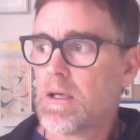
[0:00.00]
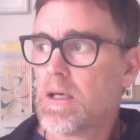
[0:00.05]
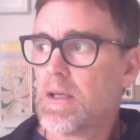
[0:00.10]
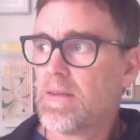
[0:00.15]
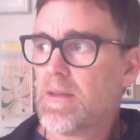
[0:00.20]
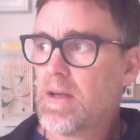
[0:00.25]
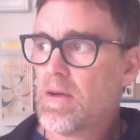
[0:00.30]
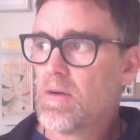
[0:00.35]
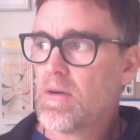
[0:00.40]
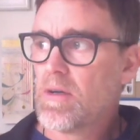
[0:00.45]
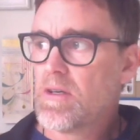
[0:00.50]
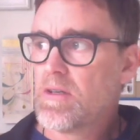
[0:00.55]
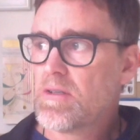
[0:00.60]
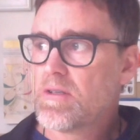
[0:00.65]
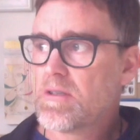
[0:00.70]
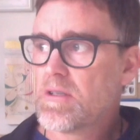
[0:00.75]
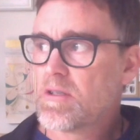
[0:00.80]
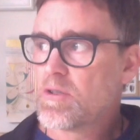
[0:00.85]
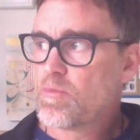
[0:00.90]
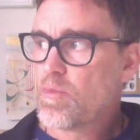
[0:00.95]
there is
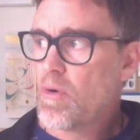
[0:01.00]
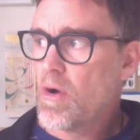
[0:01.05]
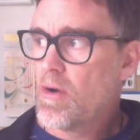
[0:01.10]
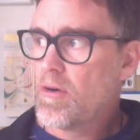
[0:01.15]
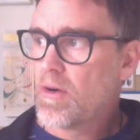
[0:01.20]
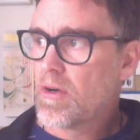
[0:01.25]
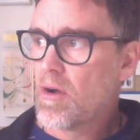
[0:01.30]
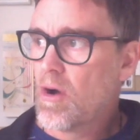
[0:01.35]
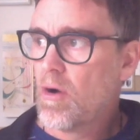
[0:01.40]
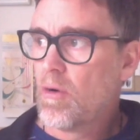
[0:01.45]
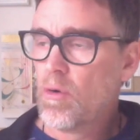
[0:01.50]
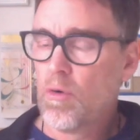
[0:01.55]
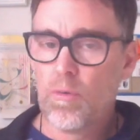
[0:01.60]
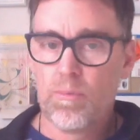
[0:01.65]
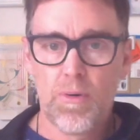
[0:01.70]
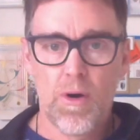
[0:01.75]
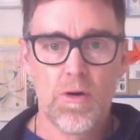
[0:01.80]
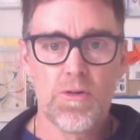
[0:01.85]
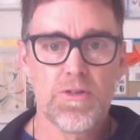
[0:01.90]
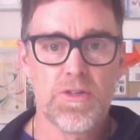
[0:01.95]
this protocol or
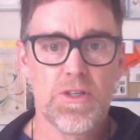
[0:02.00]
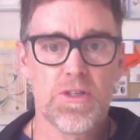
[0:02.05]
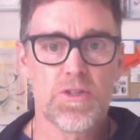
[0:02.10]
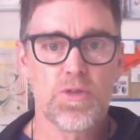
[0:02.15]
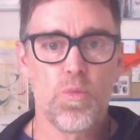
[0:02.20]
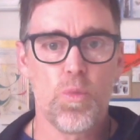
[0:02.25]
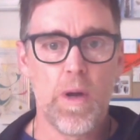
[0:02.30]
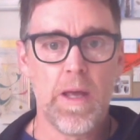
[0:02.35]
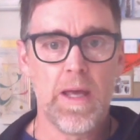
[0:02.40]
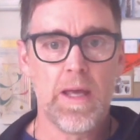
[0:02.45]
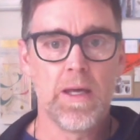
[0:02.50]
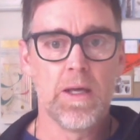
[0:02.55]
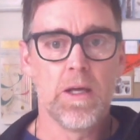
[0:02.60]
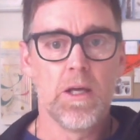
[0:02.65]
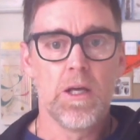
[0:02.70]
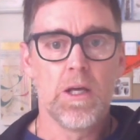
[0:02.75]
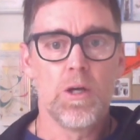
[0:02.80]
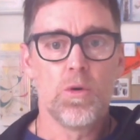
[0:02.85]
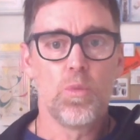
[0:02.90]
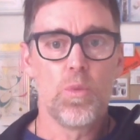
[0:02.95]
process where
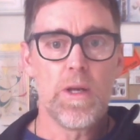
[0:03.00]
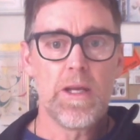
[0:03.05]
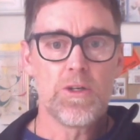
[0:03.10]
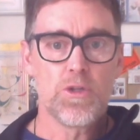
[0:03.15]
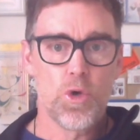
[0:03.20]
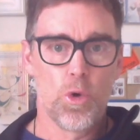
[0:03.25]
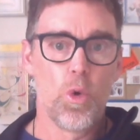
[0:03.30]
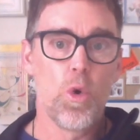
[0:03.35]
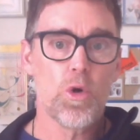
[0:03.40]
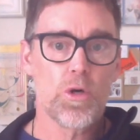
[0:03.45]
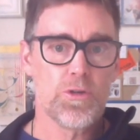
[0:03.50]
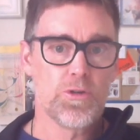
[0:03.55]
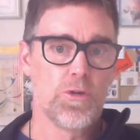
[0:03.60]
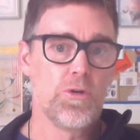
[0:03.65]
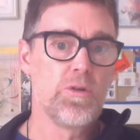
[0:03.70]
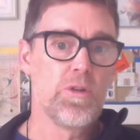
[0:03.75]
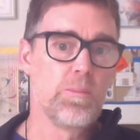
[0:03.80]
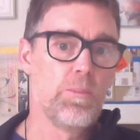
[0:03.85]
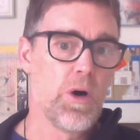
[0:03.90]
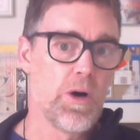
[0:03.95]
we talk to
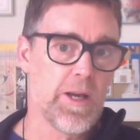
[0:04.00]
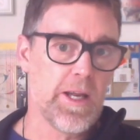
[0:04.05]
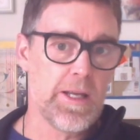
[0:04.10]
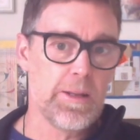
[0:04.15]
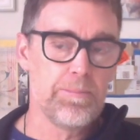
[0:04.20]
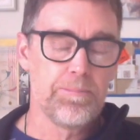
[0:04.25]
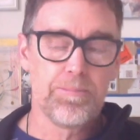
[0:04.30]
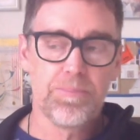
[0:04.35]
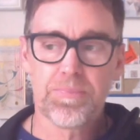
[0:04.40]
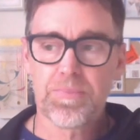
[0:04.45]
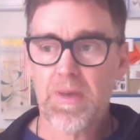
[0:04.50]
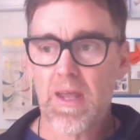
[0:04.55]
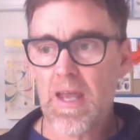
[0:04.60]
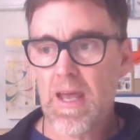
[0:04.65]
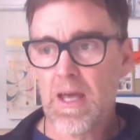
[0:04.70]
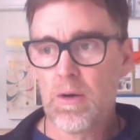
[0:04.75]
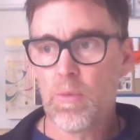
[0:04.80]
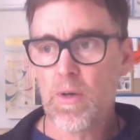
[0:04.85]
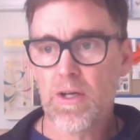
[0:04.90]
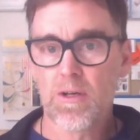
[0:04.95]
the body,
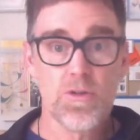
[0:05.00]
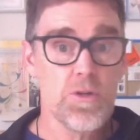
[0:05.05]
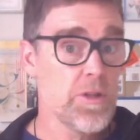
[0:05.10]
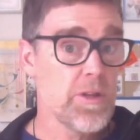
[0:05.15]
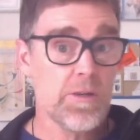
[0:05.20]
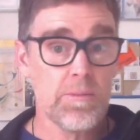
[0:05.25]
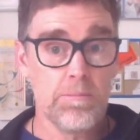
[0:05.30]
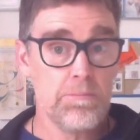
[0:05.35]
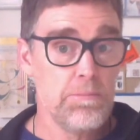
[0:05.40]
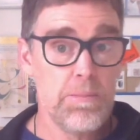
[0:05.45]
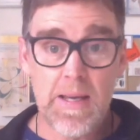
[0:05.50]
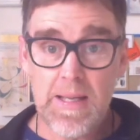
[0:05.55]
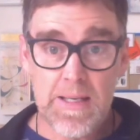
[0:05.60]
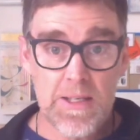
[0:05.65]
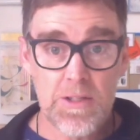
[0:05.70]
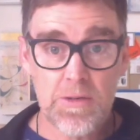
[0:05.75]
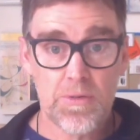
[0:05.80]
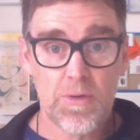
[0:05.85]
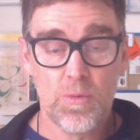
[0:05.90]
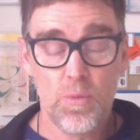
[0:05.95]
and we can do that in many
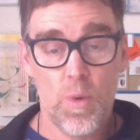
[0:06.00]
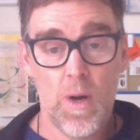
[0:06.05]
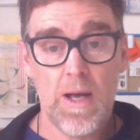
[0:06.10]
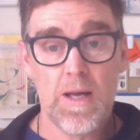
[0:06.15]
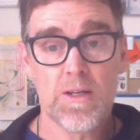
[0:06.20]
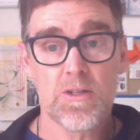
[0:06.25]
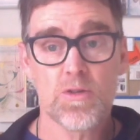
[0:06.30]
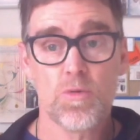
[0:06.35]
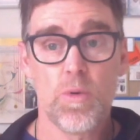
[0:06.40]
different ways.